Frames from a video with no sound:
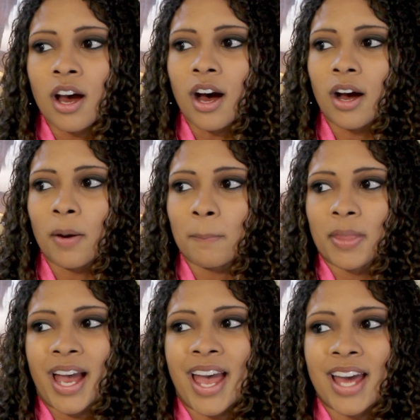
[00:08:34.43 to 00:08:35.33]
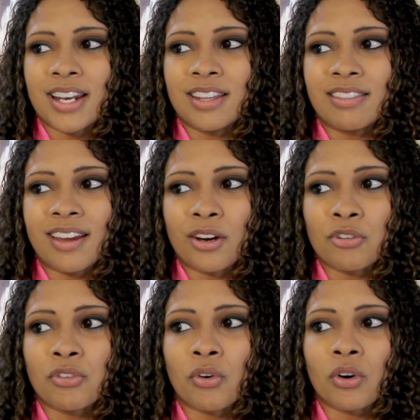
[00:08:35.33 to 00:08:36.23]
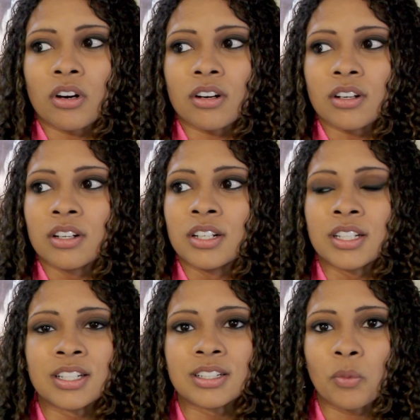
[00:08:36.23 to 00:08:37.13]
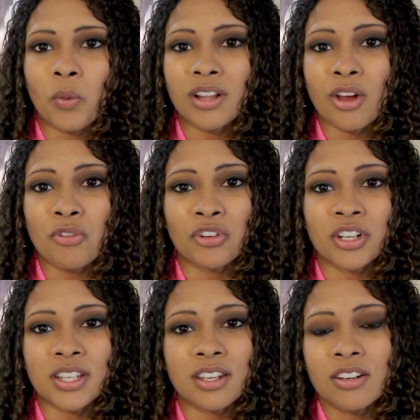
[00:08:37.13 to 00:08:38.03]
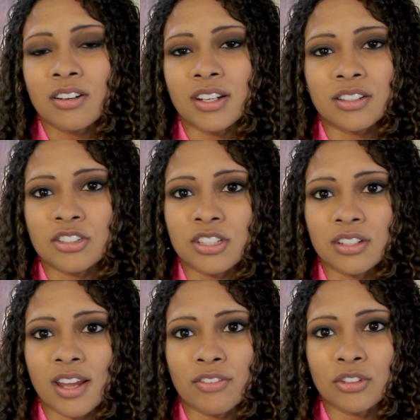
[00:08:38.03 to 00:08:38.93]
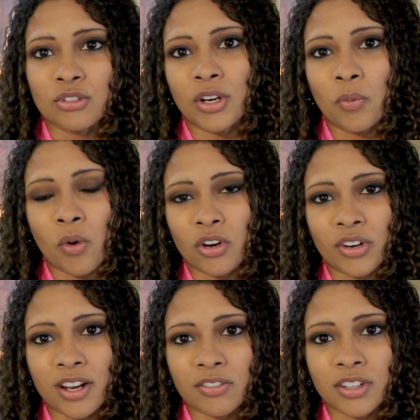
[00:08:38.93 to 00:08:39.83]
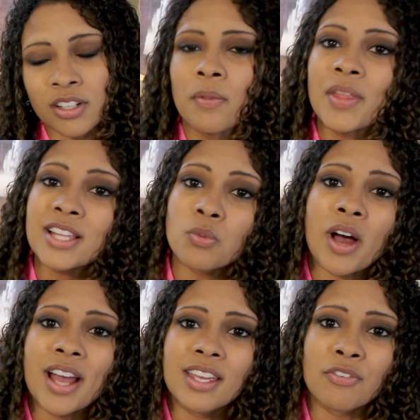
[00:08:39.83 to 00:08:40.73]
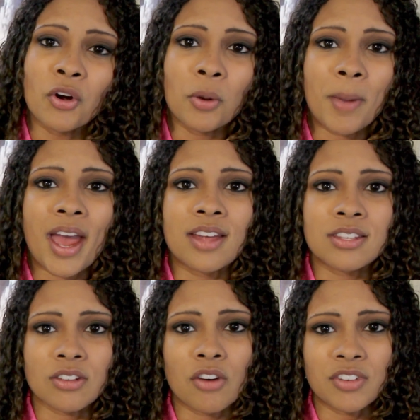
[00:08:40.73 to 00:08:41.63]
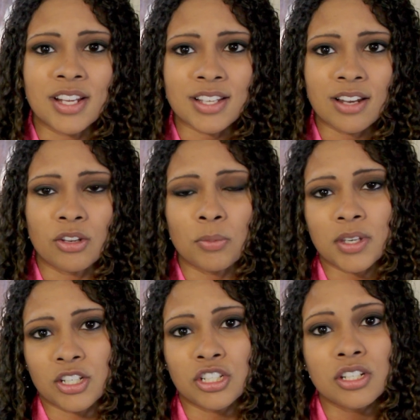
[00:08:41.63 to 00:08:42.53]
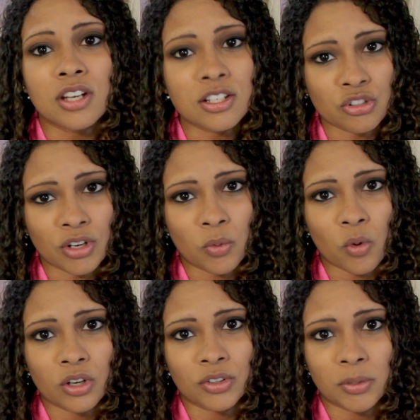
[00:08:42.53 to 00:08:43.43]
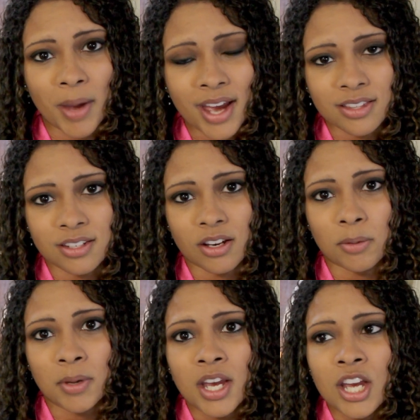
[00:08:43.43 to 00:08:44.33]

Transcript: I had it in there for well over a year and she never drank water out of it. That's why I give her a bath as often as I do, because she does drink water in the bathtub,